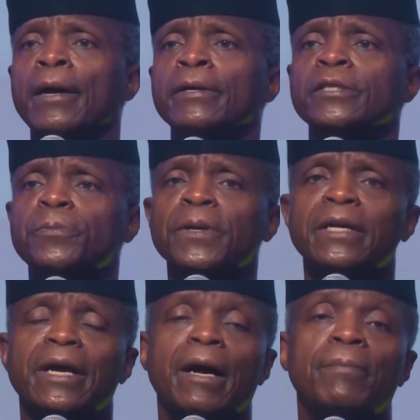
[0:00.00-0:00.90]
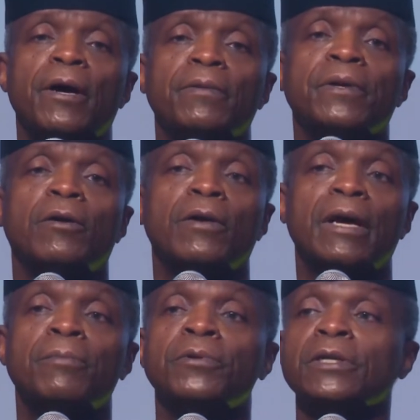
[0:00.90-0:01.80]
speak about the
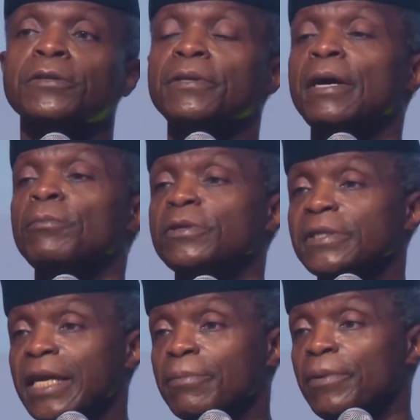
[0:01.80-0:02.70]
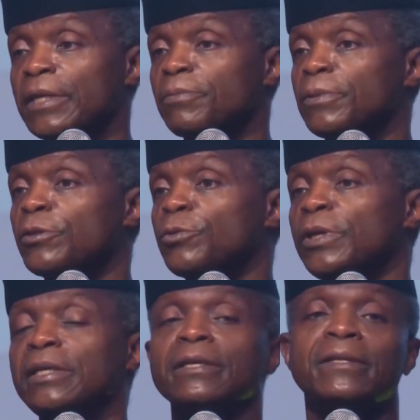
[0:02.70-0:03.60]
collaboration that must take place
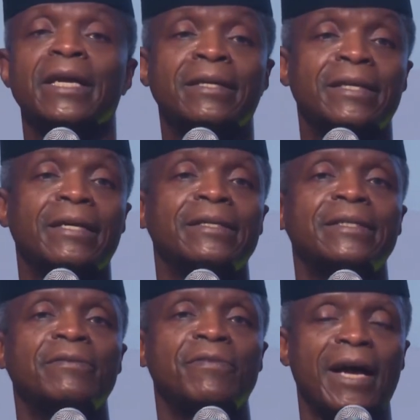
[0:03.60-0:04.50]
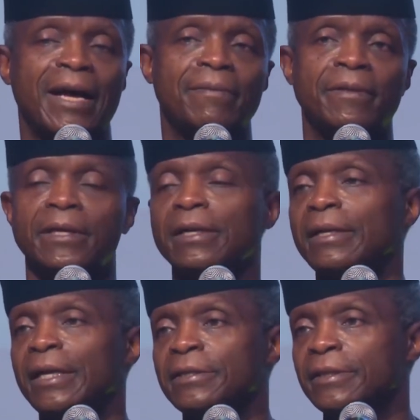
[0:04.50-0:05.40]
between the executive and the
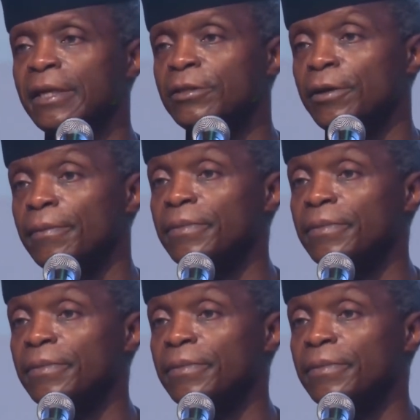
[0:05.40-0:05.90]
legislature